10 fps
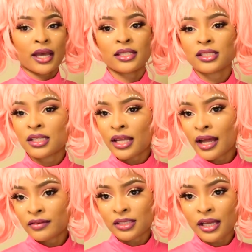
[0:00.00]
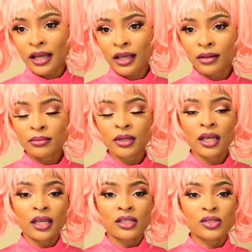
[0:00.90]
I just didn't have the time,
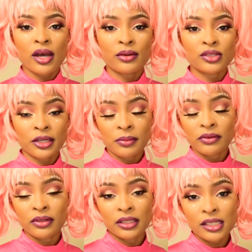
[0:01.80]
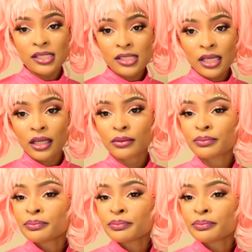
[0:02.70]
so I was trying to be realistic.